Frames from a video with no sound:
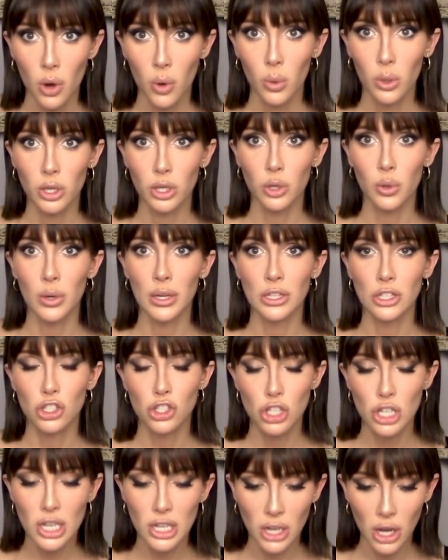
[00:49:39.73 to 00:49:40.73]
or you're going to
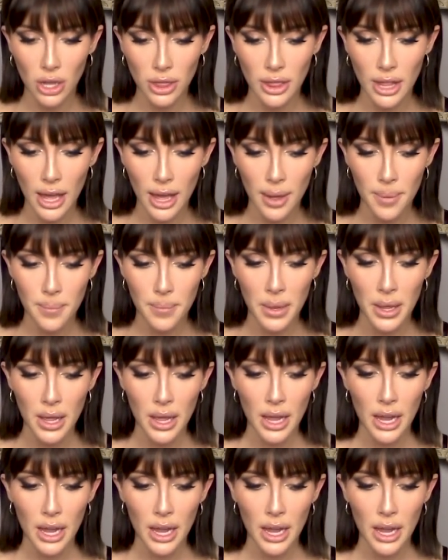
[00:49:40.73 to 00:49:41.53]
cheat on them